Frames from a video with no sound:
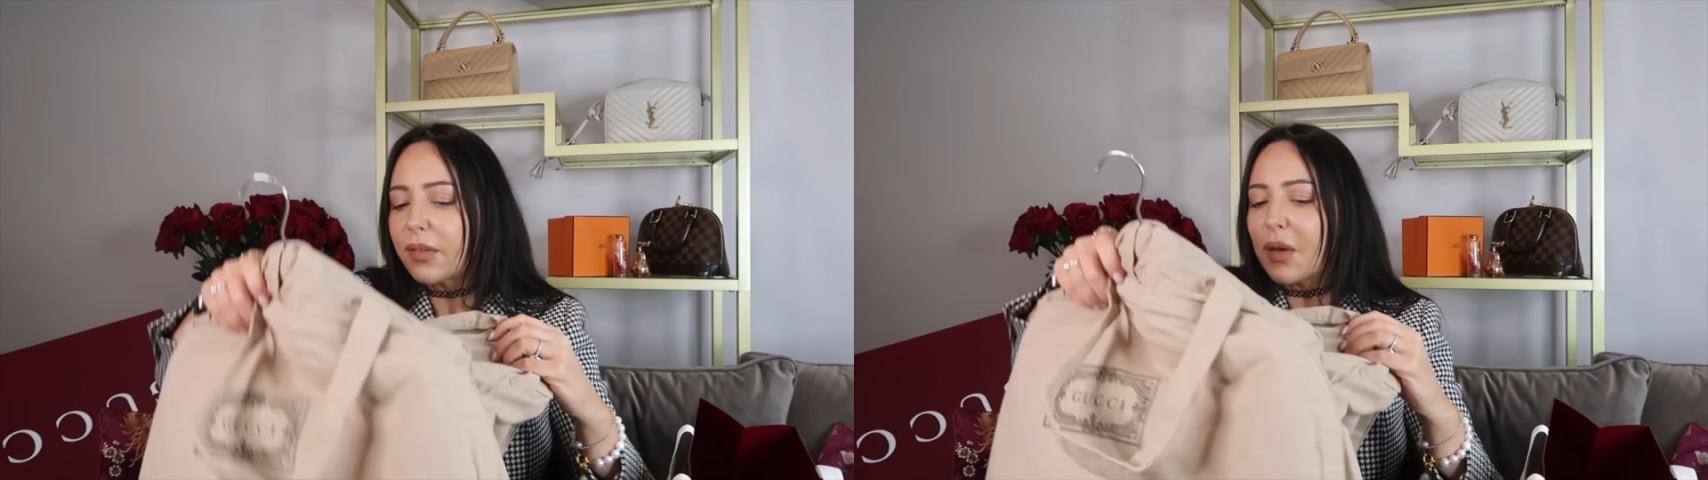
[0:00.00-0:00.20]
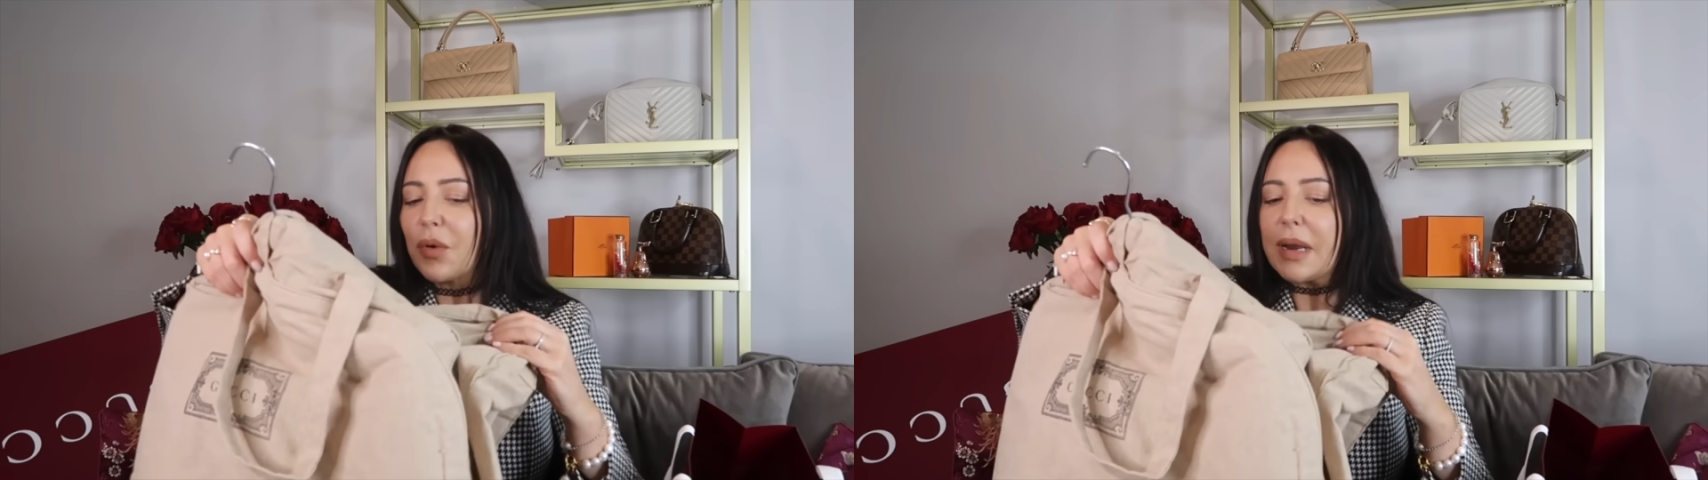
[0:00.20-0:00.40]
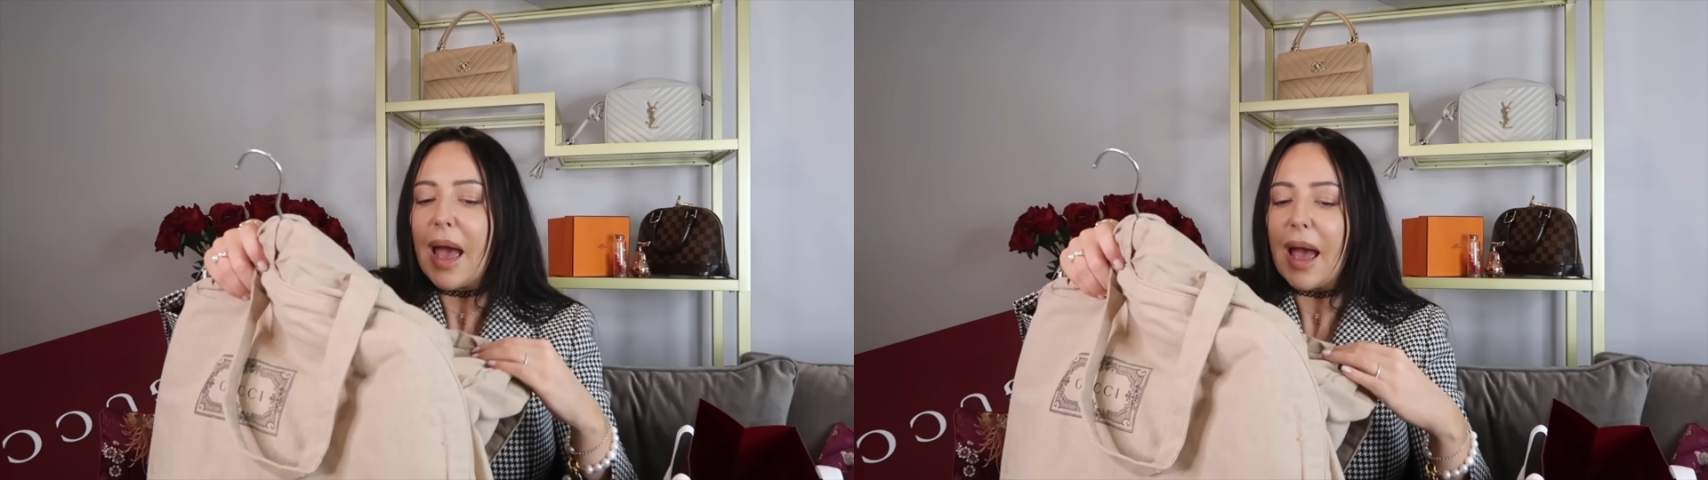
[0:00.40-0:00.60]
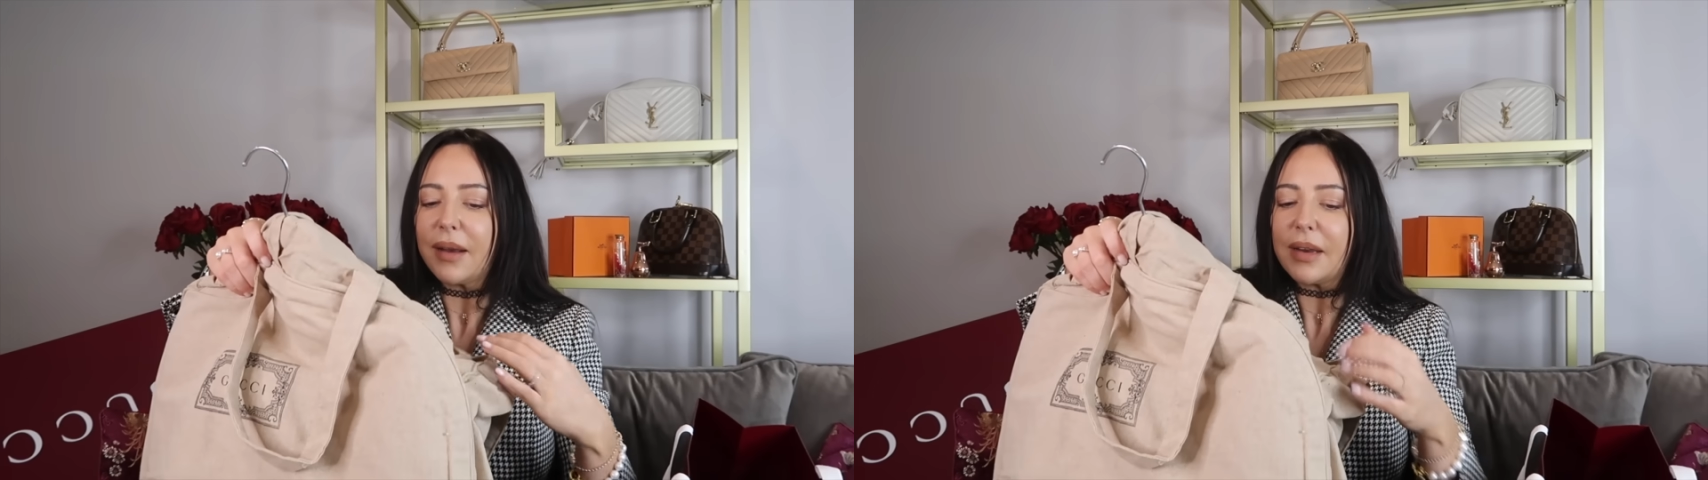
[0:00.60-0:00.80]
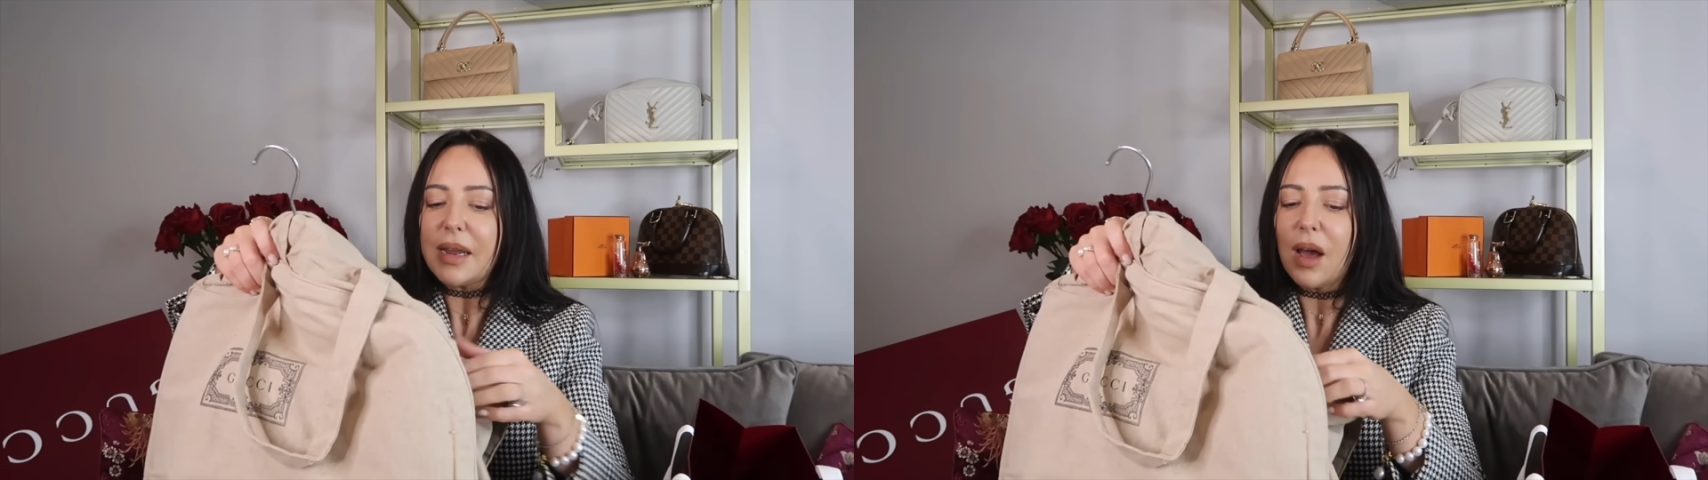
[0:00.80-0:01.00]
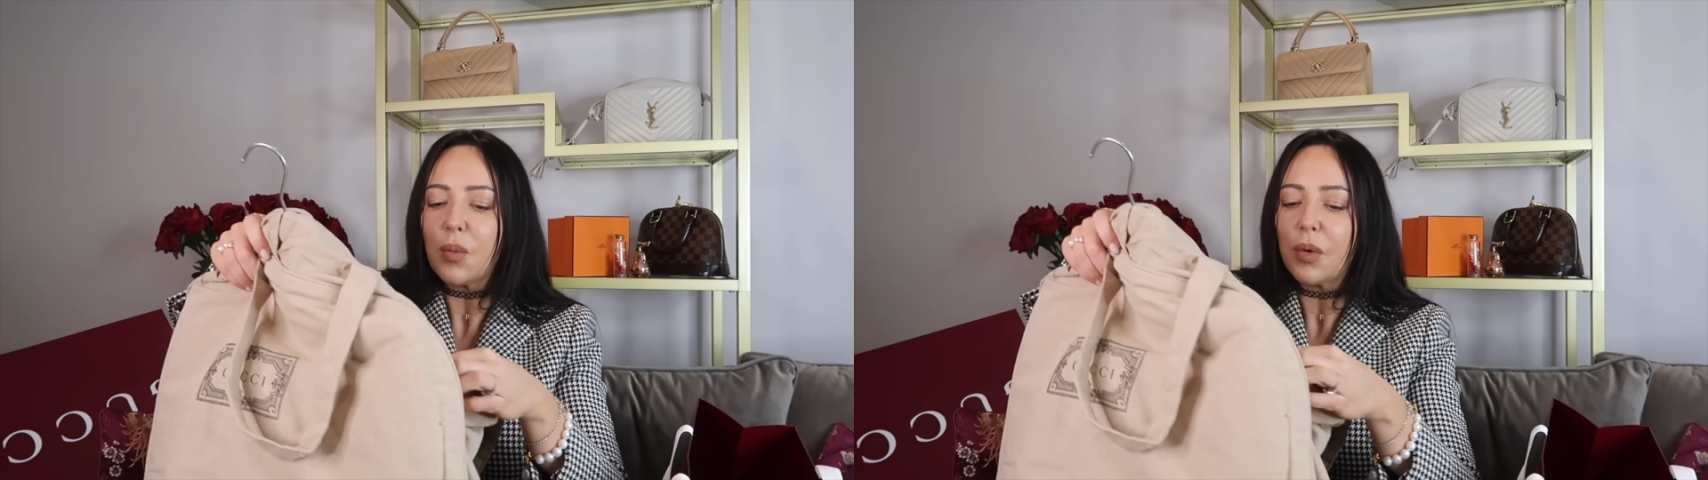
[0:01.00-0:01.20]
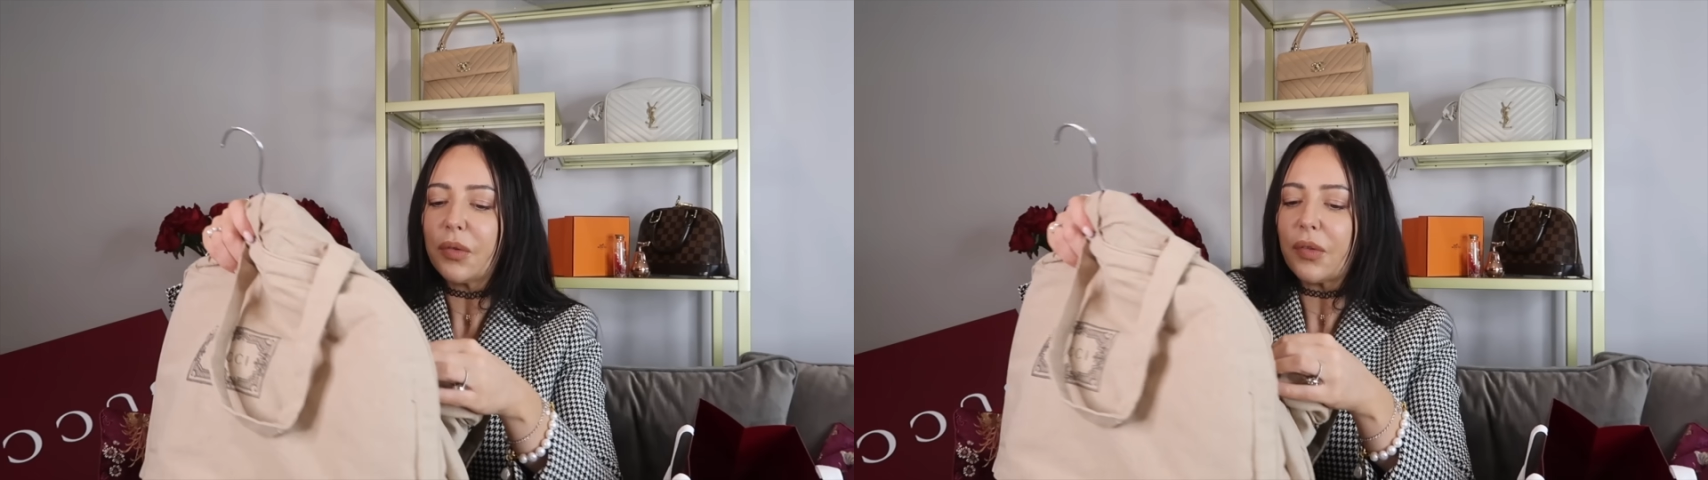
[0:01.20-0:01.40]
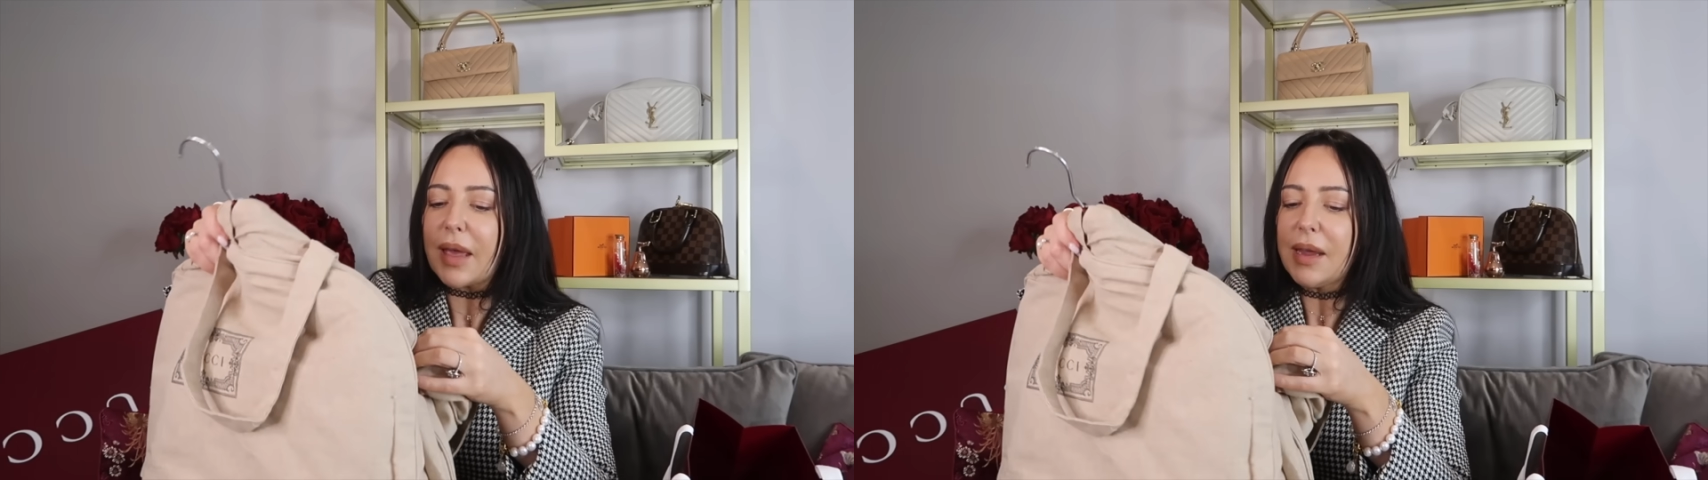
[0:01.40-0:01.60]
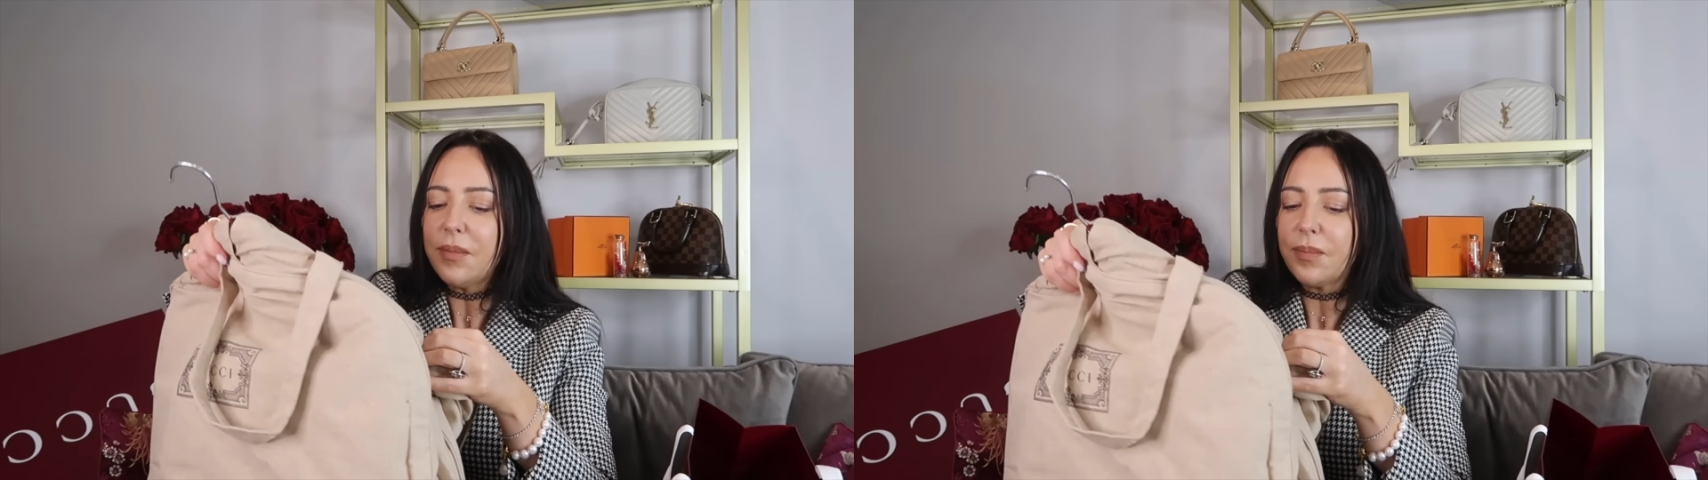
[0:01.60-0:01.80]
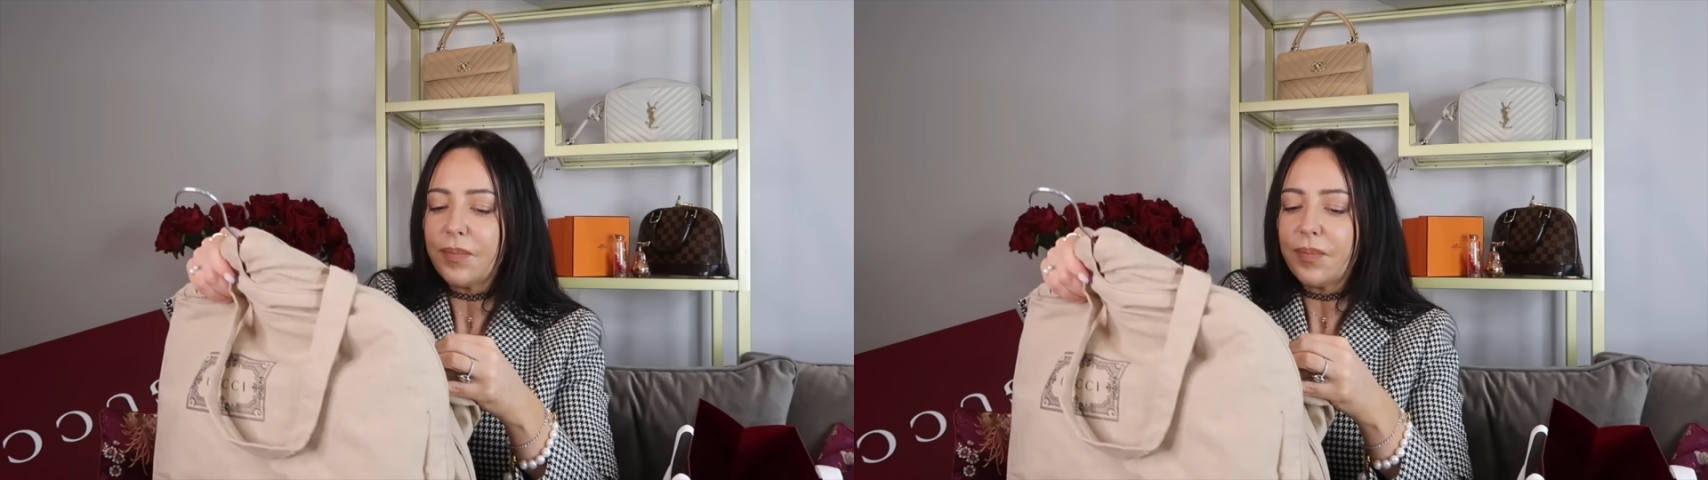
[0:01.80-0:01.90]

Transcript: They're really handy, I will say.